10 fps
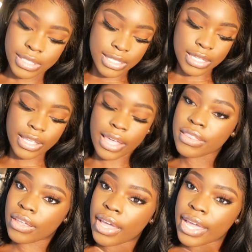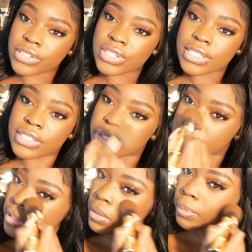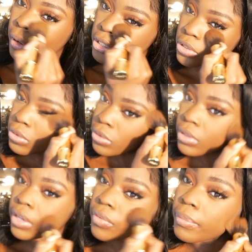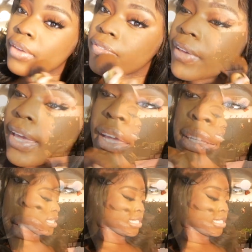together and just using the brush all over my face.